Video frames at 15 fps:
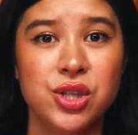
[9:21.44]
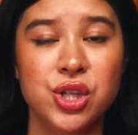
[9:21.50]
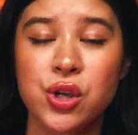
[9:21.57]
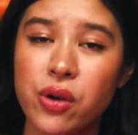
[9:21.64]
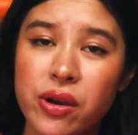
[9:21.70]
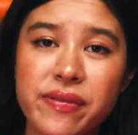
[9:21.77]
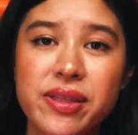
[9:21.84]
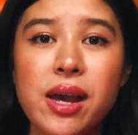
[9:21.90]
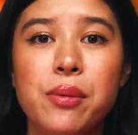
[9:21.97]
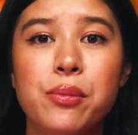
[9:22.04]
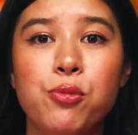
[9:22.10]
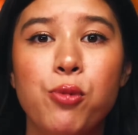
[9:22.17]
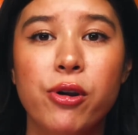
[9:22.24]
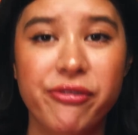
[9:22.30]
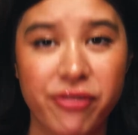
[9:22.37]
Two of
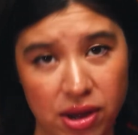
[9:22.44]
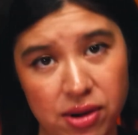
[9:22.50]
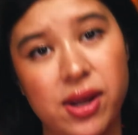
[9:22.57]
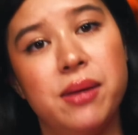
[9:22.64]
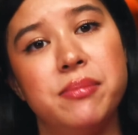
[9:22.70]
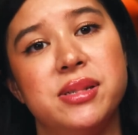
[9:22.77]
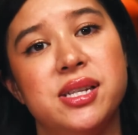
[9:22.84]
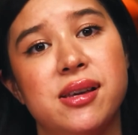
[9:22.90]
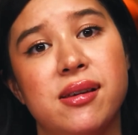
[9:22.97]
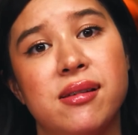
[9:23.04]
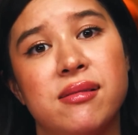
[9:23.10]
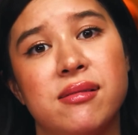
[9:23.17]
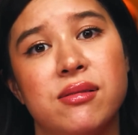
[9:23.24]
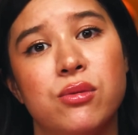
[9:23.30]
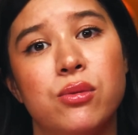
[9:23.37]
them were found empty,
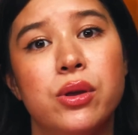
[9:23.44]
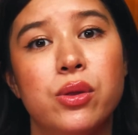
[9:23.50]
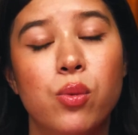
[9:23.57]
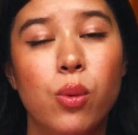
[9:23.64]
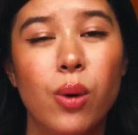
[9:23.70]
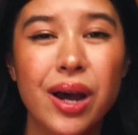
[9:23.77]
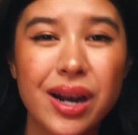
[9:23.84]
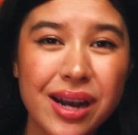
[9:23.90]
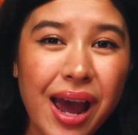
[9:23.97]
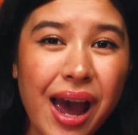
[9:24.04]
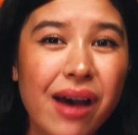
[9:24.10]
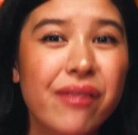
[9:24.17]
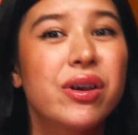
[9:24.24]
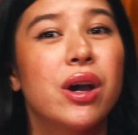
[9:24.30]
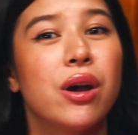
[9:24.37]
with one
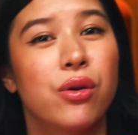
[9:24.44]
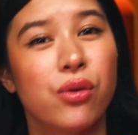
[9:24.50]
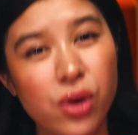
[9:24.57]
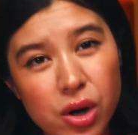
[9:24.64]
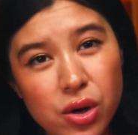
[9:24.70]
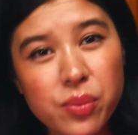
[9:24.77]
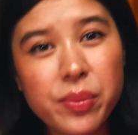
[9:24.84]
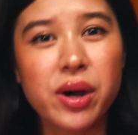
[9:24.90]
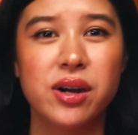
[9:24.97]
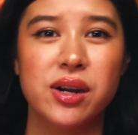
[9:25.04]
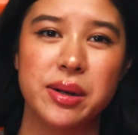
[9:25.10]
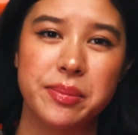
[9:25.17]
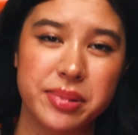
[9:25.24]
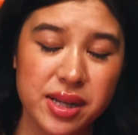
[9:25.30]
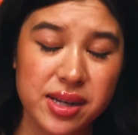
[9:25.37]
having a crowbar
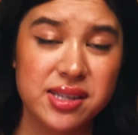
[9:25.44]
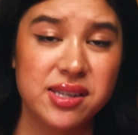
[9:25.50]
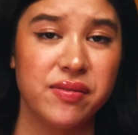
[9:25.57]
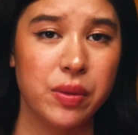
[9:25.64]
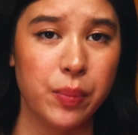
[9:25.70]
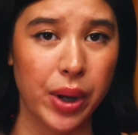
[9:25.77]
in place of the